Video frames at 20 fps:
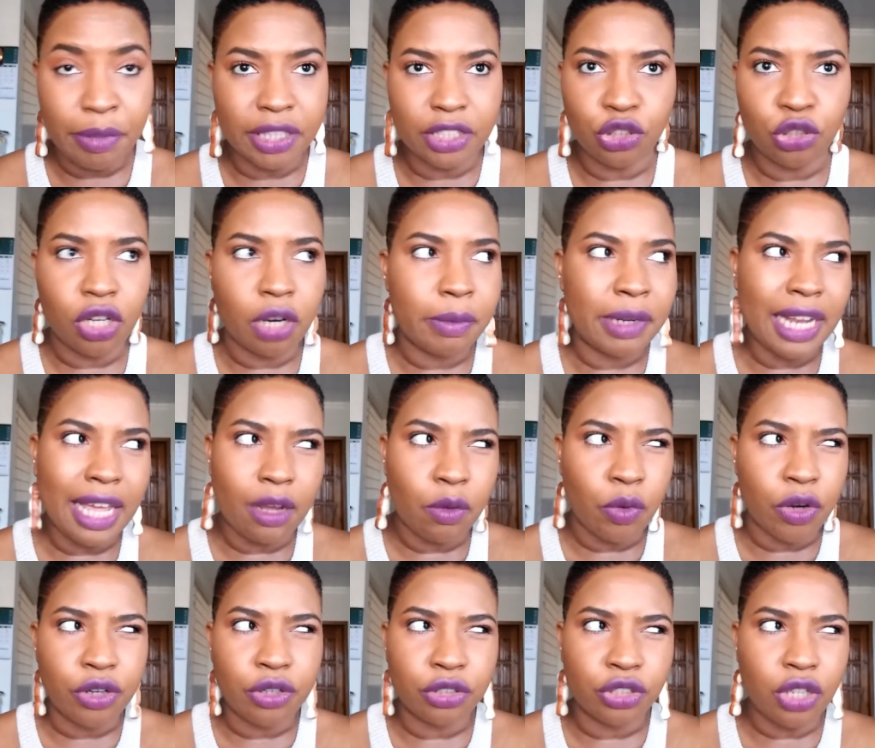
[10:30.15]
Because you're going to be like,
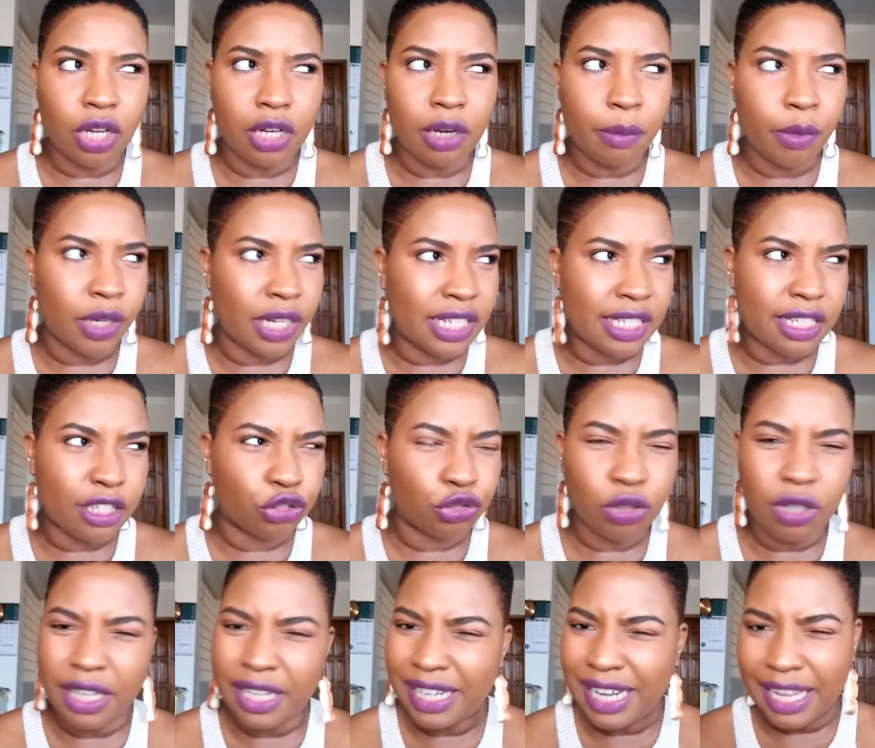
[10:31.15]
what are you talking about
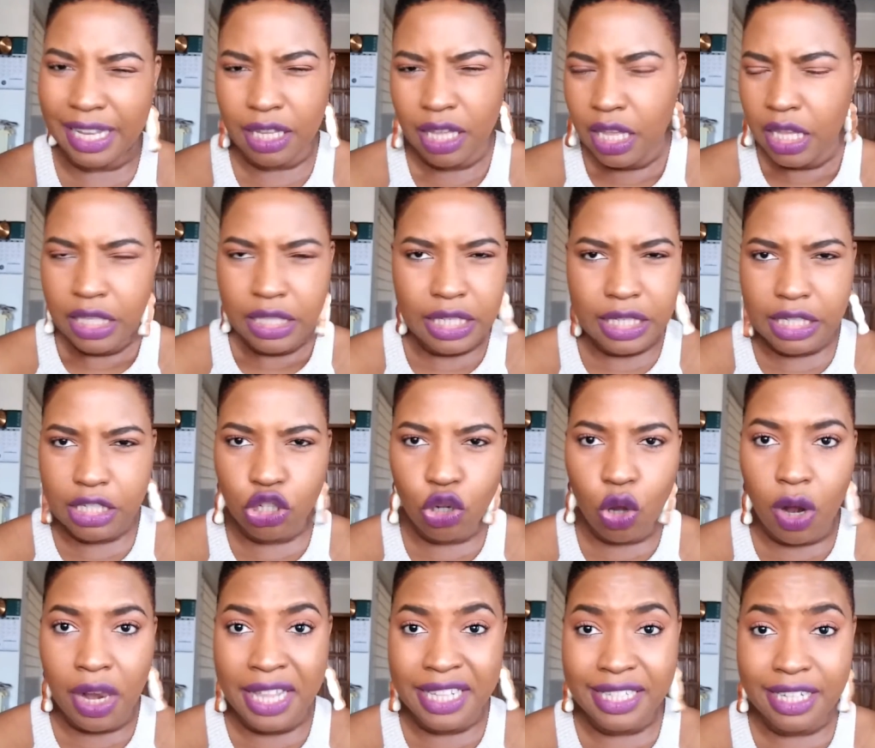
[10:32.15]
ancestral land? Like, this is
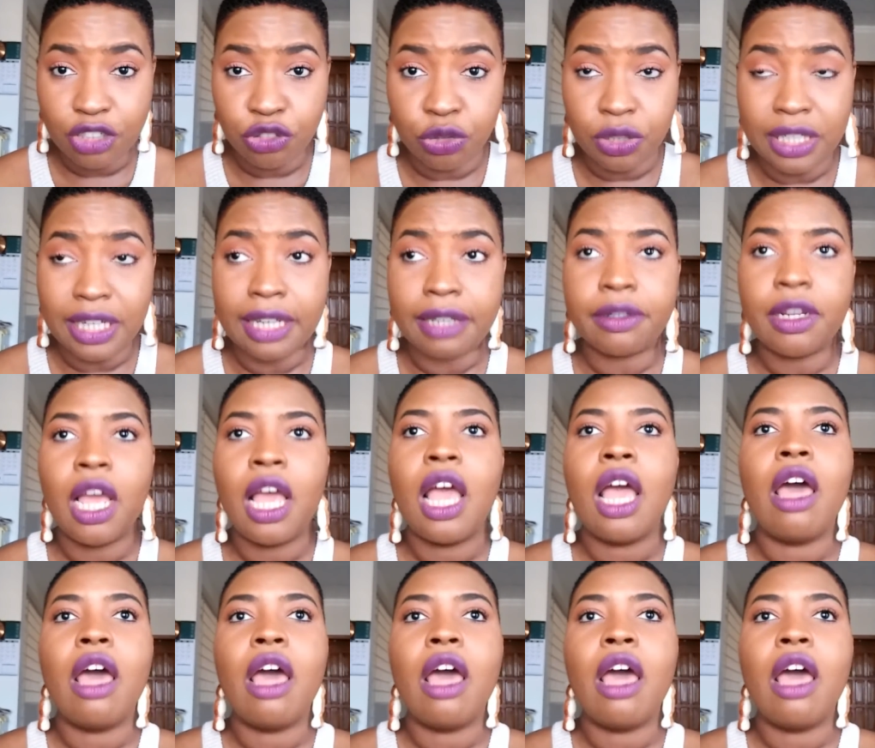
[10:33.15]
all ancestral land.